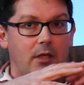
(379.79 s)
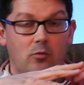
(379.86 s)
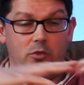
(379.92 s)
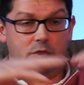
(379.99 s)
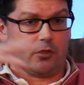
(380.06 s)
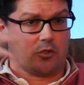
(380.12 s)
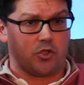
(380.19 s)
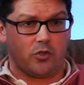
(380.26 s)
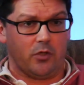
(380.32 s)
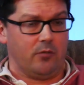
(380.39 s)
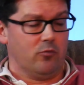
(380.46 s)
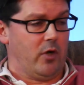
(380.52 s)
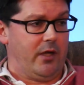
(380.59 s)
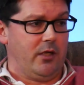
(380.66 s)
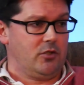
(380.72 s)
It was
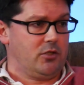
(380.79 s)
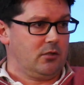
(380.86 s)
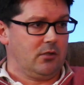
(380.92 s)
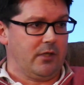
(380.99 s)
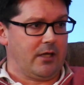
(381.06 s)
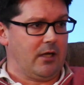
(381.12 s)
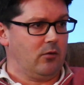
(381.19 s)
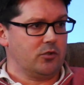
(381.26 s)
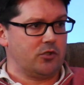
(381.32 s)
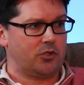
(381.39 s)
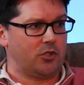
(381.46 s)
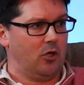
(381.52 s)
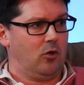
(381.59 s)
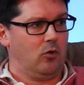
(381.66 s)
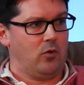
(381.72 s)
extreme rage. Like I was
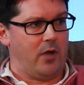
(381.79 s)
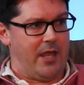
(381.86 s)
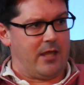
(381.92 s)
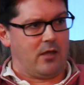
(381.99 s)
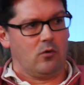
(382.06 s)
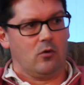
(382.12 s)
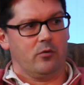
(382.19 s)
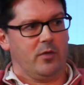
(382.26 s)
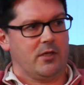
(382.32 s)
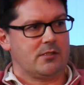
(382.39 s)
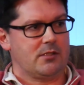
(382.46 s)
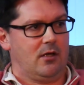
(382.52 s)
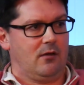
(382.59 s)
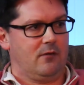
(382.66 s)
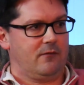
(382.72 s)
so angry with
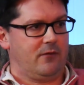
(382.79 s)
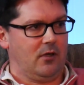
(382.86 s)
myself.